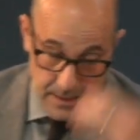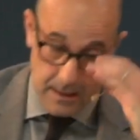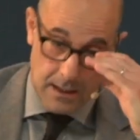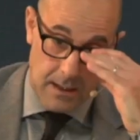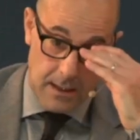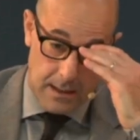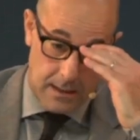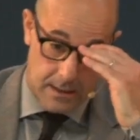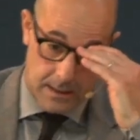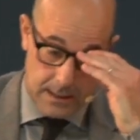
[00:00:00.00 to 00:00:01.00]
Uh,
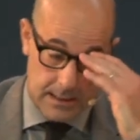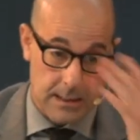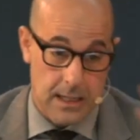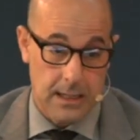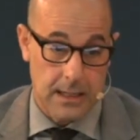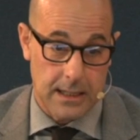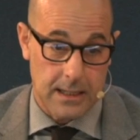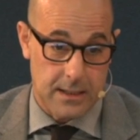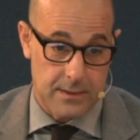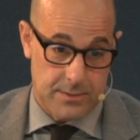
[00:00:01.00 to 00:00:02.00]
it's not like
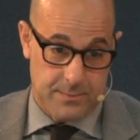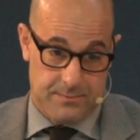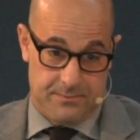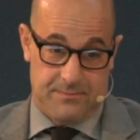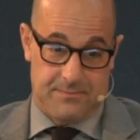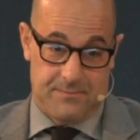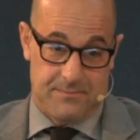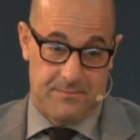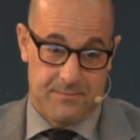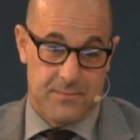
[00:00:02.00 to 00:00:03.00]
he's
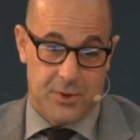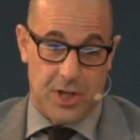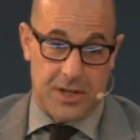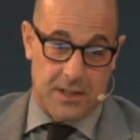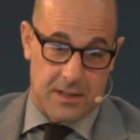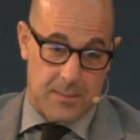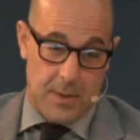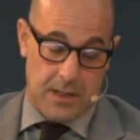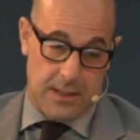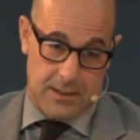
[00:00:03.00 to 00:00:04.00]
shunning the
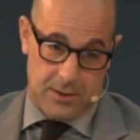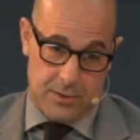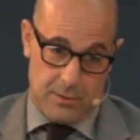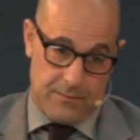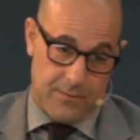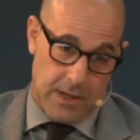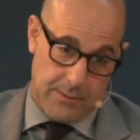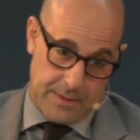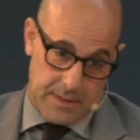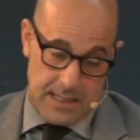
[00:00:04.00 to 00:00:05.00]
spotlight and just sort of
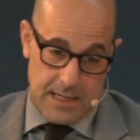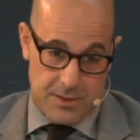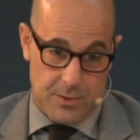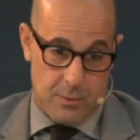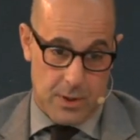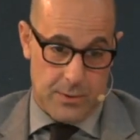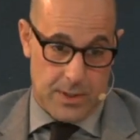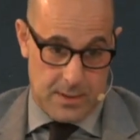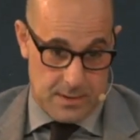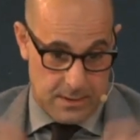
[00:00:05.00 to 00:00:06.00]
following the status quo.
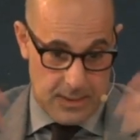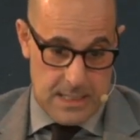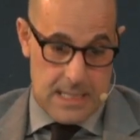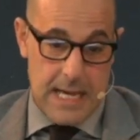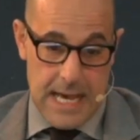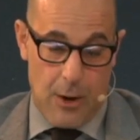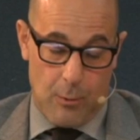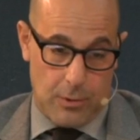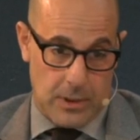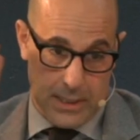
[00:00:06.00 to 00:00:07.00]
He's
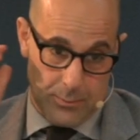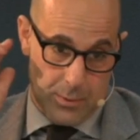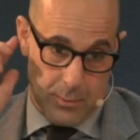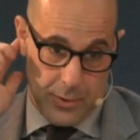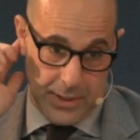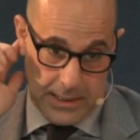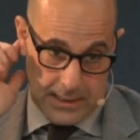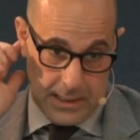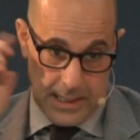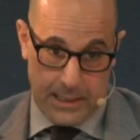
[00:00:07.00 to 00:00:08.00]
outwardly promoting
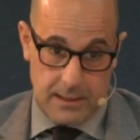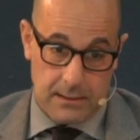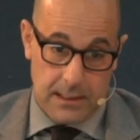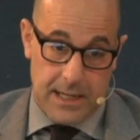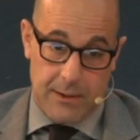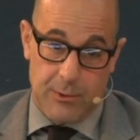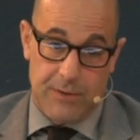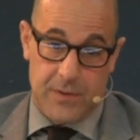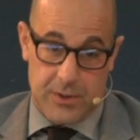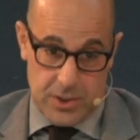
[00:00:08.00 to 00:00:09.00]
it, like Leni
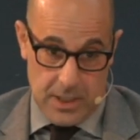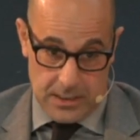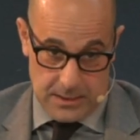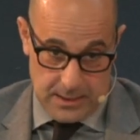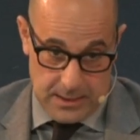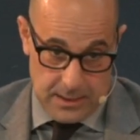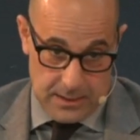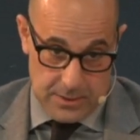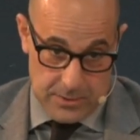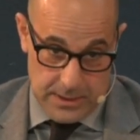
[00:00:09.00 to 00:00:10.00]
Riefenstahl did
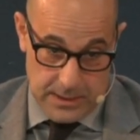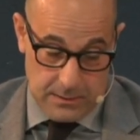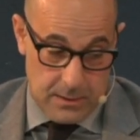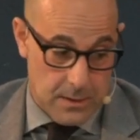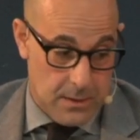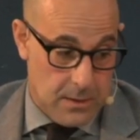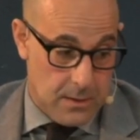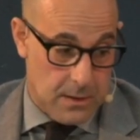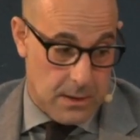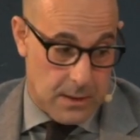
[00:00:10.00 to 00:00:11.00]
in, during
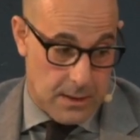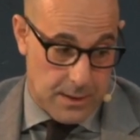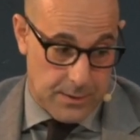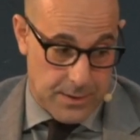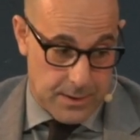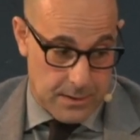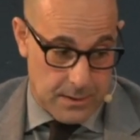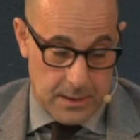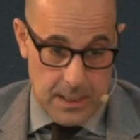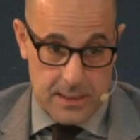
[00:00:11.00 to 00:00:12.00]
uh, the
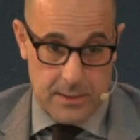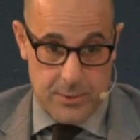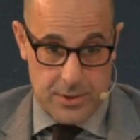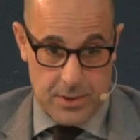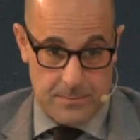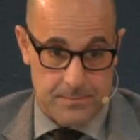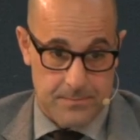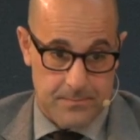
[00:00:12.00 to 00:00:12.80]
Nazi regime.